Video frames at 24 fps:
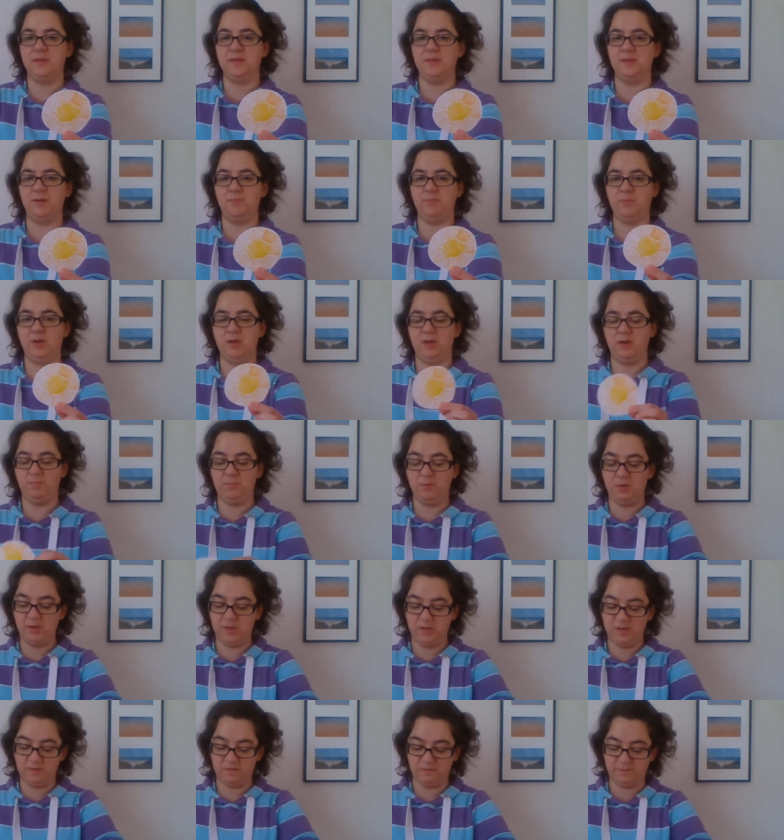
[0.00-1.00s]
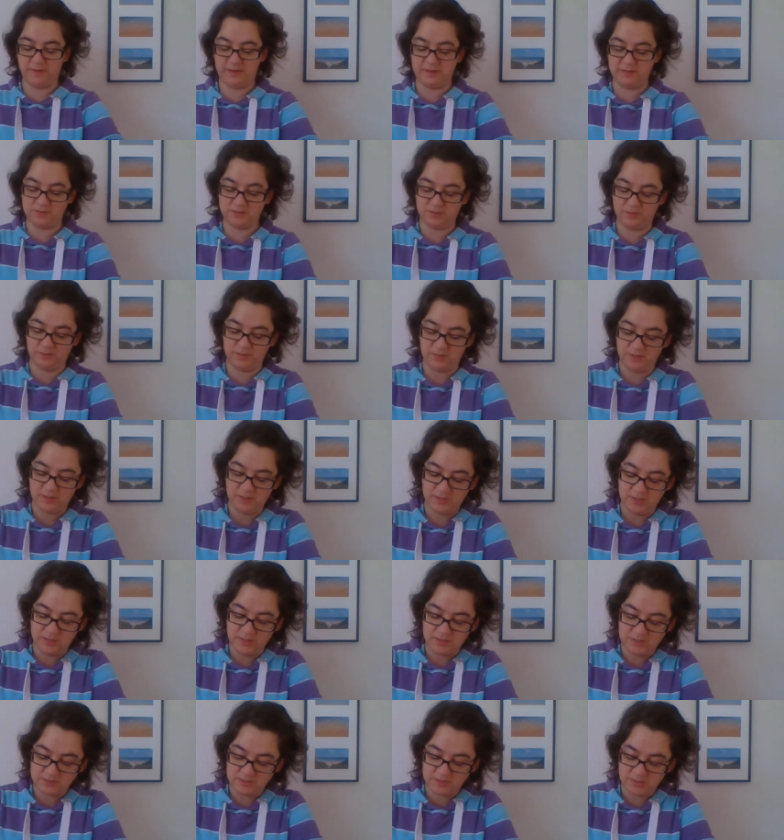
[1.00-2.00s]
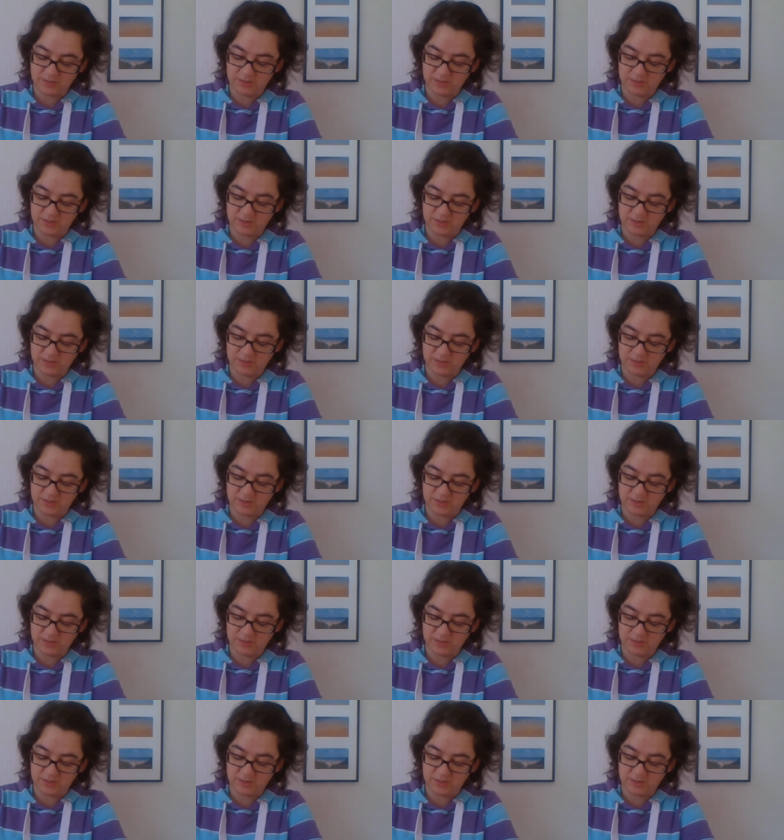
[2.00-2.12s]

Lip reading: And then we're going to put his face on. So